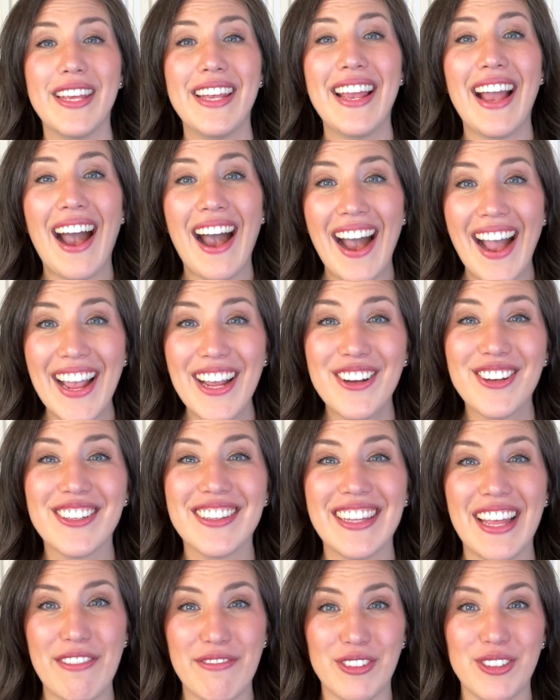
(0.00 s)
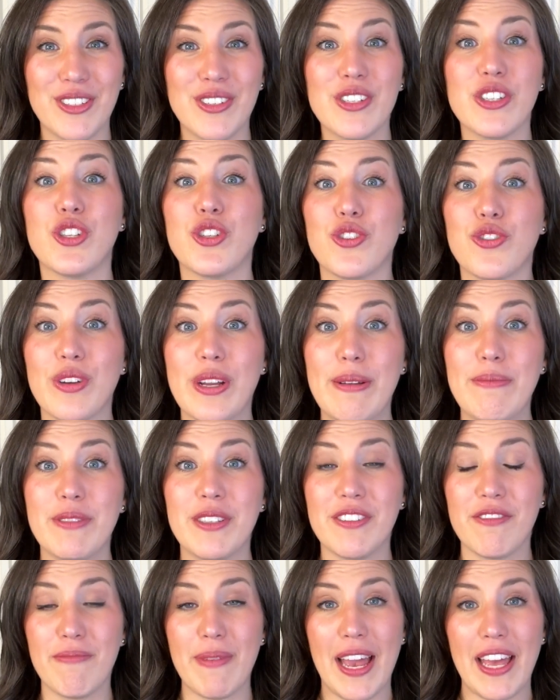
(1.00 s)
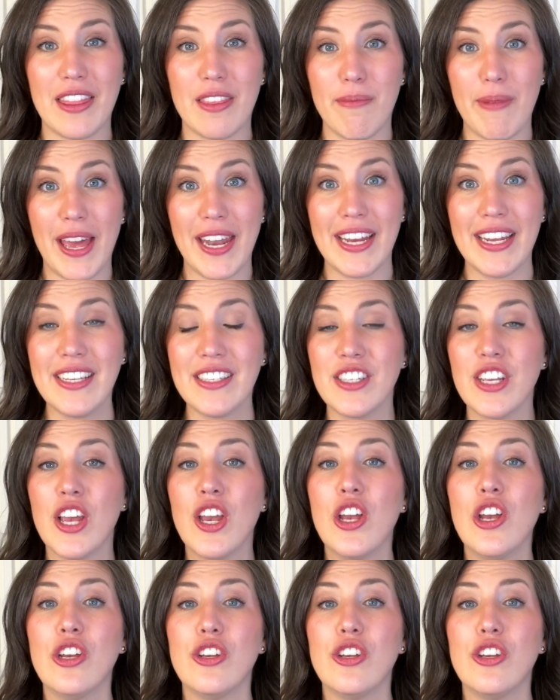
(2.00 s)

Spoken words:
the higher level streams of mathematics,